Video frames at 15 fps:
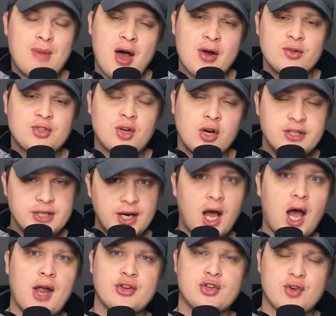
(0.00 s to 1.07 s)
Models are
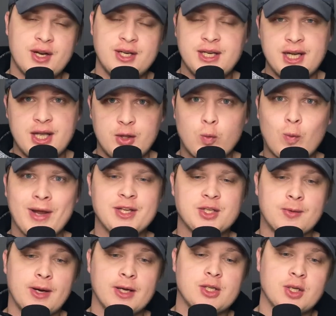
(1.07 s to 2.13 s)
not trending in the right
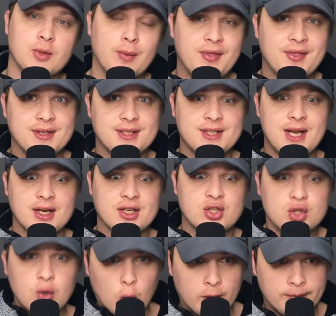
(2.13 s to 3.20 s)
direction with this next
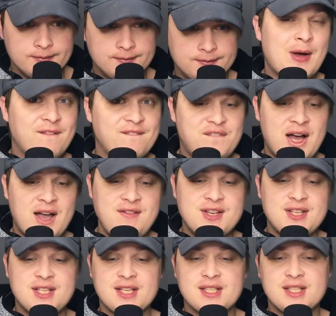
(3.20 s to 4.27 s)
storm. About five
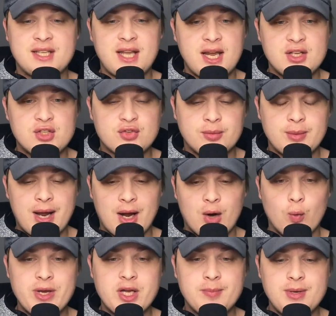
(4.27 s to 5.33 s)
to six days from
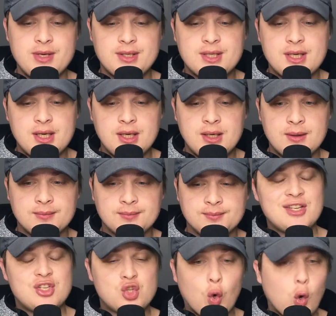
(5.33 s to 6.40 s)
now, we could be seeing
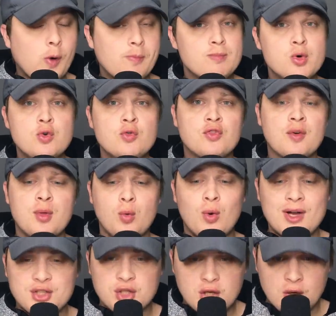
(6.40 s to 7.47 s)
a storm move from the
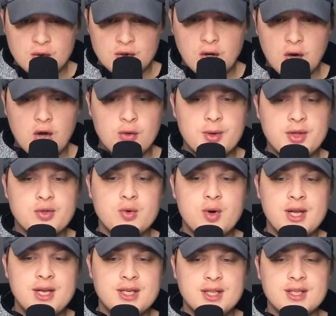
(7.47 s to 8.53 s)
west coast all the way
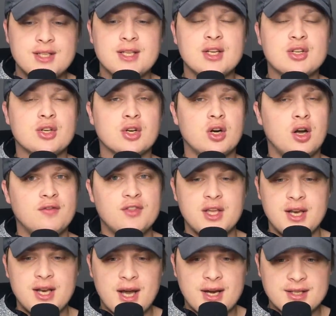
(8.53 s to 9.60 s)
through into the center of the
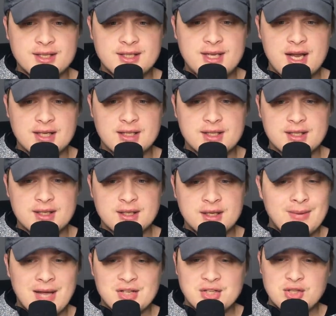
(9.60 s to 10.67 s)
United States.
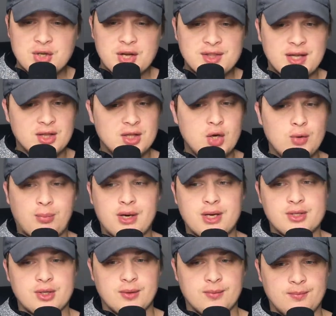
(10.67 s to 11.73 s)
Man, just look at that low
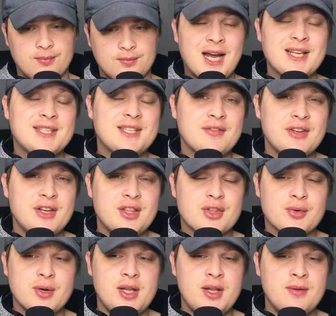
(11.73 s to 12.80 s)
pressure.
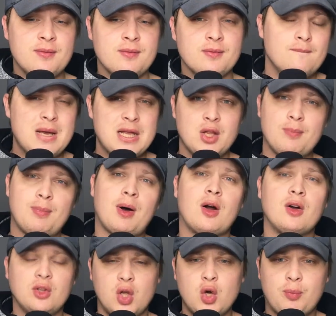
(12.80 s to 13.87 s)
973
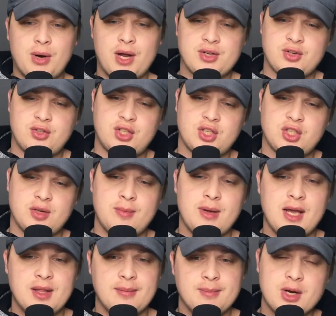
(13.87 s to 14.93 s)
millibar low pressure system
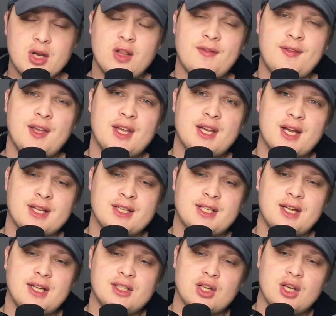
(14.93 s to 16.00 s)
in the middle of the United
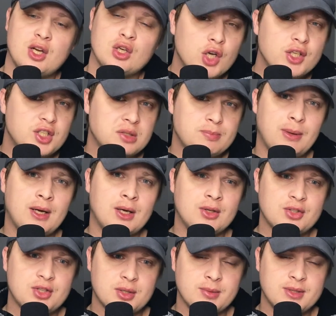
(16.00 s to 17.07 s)
States could
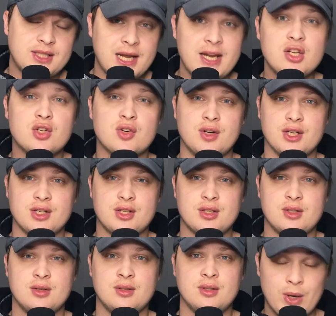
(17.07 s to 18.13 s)
spell some
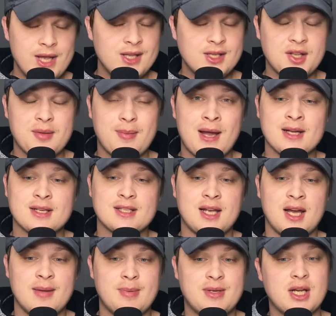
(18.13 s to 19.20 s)
dangerous winds on the
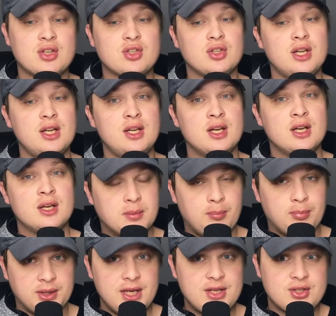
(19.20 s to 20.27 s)
backside, potentially
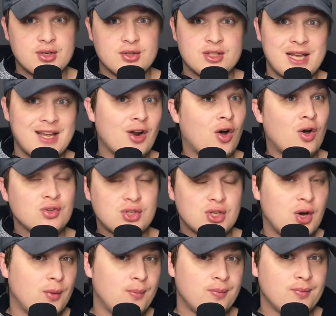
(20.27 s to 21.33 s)
some blizzards, and
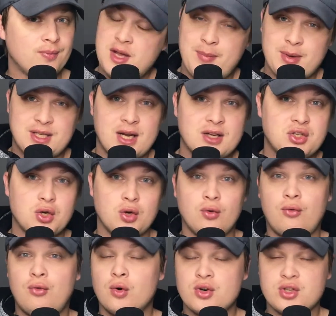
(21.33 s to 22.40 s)
also the potential
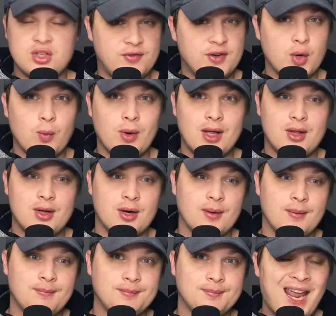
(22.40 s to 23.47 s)
for severe
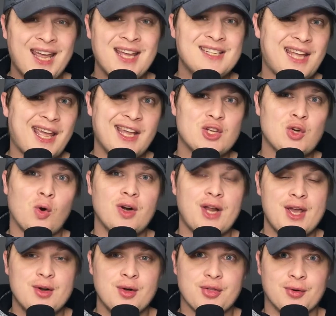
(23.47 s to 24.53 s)
weather and a
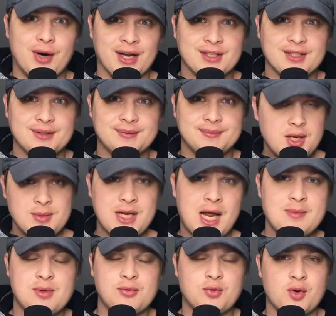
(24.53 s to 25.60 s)
tornado threat.
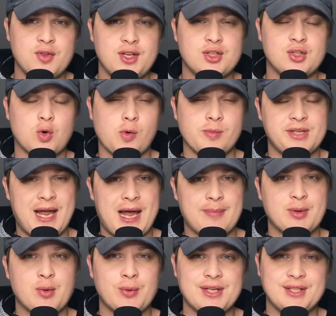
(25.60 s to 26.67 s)
Sometimes before these storms
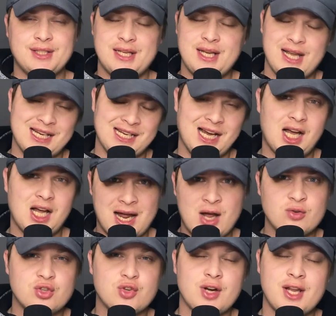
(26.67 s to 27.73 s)
happen, we see an
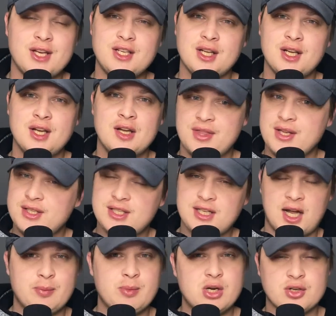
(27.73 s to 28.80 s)
downtrend, but this
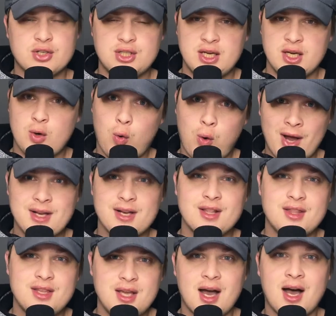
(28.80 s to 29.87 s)
time we are seeing quite
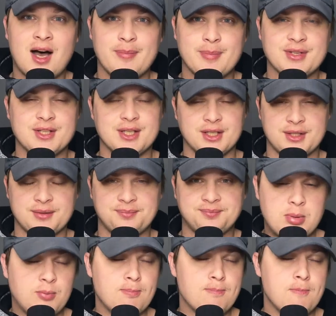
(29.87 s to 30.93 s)
the opposite.
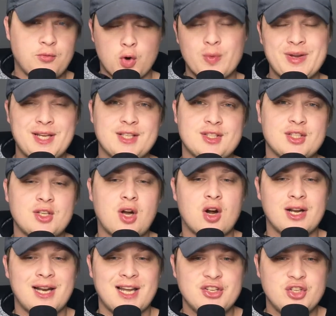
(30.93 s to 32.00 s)
Before we get
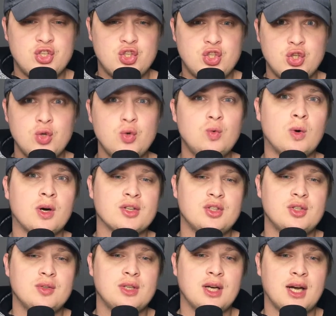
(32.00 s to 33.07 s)
started, I do
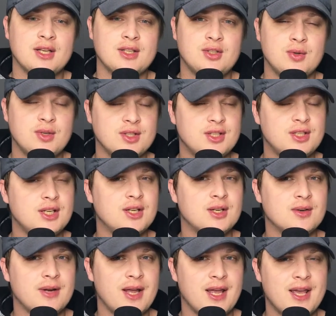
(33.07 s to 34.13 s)
want you guys to
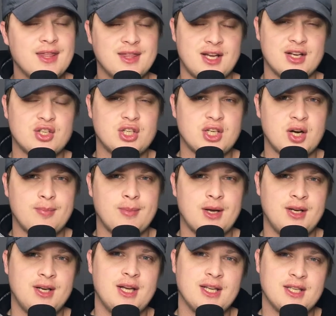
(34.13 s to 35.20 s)
consider hitting that share
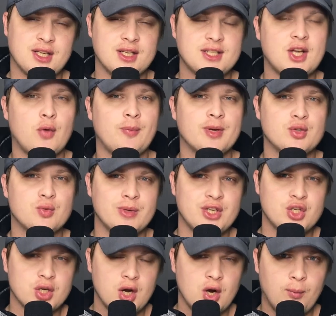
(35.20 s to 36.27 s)
button. It does help us
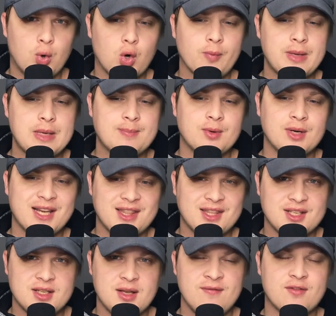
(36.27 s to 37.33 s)
reach more people and get
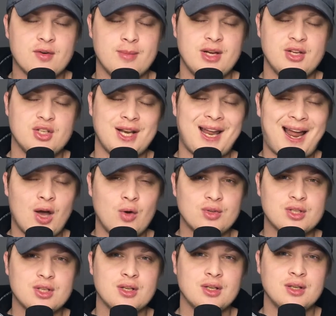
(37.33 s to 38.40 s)
this information out.